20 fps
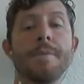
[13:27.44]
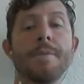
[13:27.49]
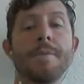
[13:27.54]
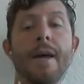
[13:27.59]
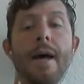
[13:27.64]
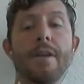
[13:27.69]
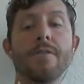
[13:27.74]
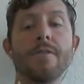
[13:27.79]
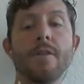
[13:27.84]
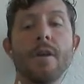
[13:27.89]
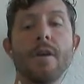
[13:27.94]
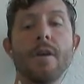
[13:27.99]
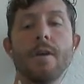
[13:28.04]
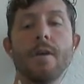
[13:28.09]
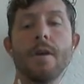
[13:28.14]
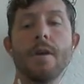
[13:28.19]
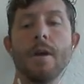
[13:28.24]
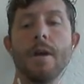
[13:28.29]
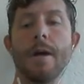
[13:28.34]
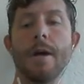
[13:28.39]
Tesla
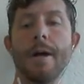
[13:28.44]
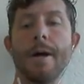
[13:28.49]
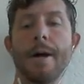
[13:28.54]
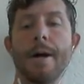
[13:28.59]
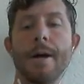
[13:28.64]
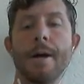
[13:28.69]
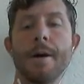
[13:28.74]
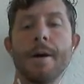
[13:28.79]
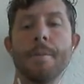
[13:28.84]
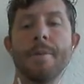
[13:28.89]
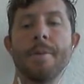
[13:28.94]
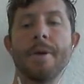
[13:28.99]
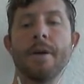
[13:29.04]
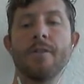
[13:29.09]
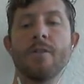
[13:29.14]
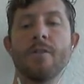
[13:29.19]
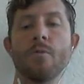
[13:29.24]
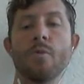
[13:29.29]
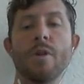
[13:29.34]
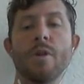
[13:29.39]

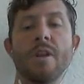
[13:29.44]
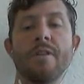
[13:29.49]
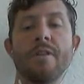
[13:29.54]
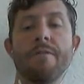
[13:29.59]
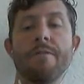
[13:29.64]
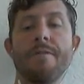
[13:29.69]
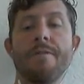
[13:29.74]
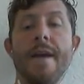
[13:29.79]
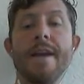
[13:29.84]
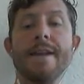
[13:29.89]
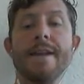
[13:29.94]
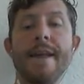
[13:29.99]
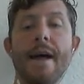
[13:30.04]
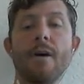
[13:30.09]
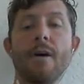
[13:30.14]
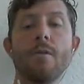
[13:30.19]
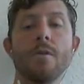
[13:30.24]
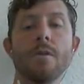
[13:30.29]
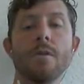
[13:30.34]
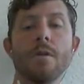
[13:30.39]
because it really faked
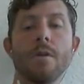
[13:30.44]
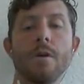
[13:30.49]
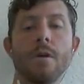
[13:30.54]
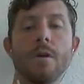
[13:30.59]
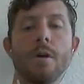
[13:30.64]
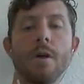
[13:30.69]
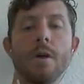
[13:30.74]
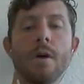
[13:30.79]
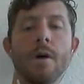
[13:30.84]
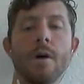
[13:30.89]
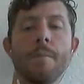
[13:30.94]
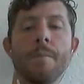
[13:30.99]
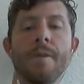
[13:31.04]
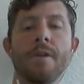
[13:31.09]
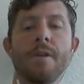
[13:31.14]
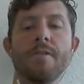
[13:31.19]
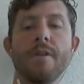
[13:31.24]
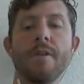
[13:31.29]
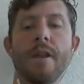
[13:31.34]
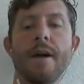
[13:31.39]
out
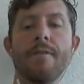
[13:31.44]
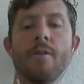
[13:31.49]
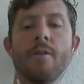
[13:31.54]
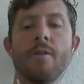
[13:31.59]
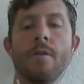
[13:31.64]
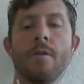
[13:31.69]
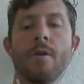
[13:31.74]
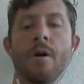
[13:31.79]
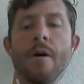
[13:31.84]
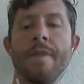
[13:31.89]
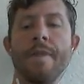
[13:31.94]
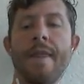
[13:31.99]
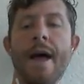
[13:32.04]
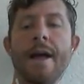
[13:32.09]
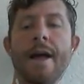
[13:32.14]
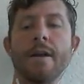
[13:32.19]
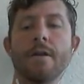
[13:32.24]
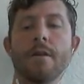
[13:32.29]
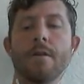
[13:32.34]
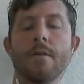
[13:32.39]
this level on
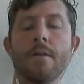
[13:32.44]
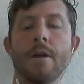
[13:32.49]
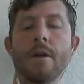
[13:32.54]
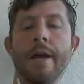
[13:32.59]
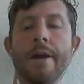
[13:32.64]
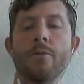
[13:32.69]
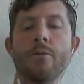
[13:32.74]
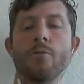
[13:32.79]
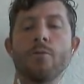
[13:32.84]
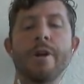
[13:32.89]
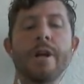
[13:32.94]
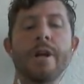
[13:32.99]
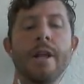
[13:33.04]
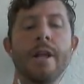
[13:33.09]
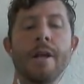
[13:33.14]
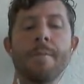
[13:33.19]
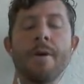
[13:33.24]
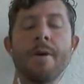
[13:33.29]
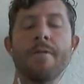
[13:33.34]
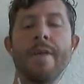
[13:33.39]
that kind of
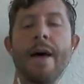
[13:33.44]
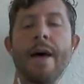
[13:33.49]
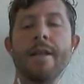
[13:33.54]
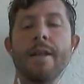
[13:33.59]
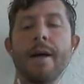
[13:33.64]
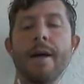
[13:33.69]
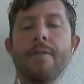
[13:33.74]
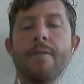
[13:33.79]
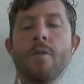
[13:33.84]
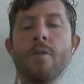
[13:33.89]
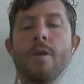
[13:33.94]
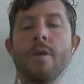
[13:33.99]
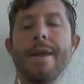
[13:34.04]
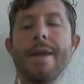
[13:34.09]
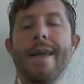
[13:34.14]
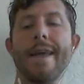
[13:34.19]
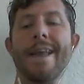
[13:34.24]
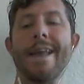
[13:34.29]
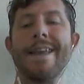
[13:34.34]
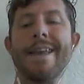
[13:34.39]
reclaim of that level,
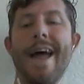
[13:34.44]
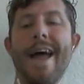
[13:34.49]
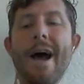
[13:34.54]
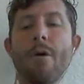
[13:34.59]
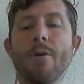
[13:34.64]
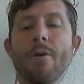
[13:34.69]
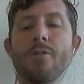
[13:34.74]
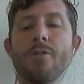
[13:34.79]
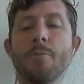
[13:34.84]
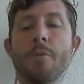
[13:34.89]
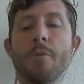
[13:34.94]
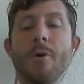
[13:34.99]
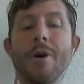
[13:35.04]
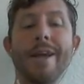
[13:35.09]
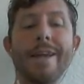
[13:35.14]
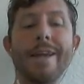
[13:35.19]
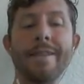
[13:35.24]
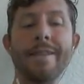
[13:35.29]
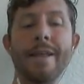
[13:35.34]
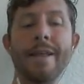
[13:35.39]
and now it's
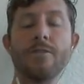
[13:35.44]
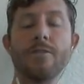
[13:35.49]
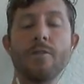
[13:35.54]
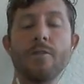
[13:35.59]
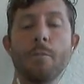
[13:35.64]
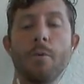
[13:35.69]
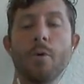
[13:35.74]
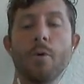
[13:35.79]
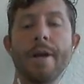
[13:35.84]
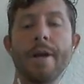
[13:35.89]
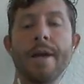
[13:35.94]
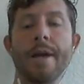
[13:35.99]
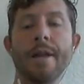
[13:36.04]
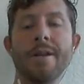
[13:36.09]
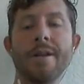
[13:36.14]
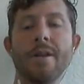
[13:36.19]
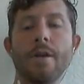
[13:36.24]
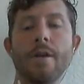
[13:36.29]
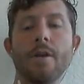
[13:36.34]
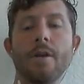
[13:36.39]
breaking that support
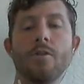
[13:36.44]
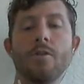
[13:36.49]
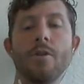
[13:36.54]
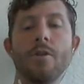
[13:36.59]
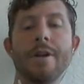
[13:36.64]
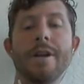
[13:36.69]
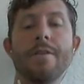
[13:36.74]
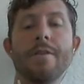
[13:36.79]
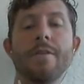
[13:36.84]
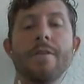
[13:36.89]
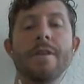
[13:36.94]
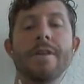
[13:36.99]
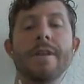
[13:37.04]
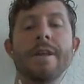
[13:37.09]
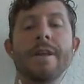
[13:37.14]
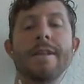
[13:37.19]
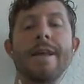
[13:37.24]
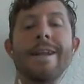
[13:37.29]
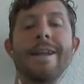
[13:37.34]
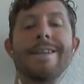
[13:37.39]
again. So I definitely
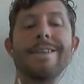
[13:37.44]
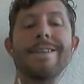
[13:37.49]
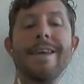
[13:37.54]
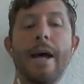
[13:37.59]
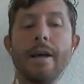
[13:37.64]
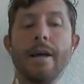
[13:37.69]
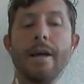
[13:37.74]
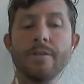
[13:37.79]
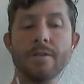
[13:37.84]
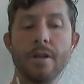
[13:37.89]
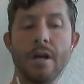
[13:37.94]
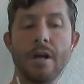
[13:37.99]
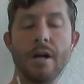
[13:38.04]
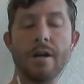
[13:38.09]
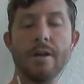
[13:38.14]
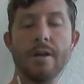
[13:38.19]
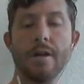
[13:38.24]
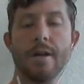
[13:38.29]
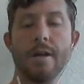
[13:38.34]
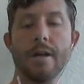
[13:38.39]
think that
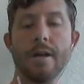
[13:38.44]
Tesla